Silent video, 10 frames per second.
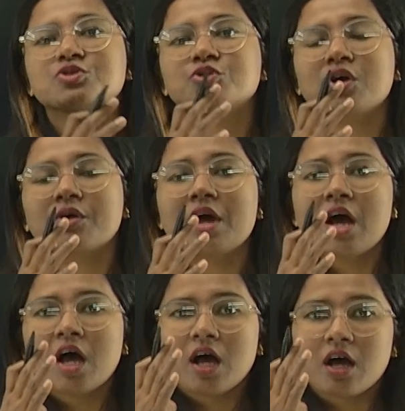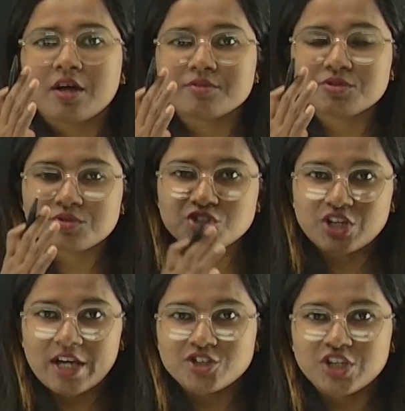to your
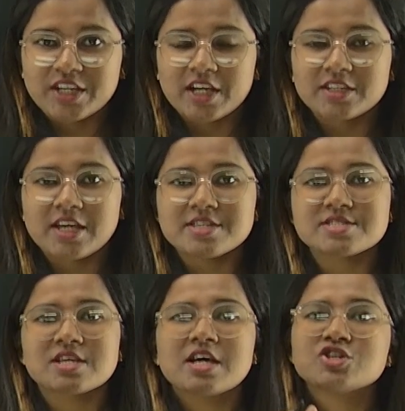GK test,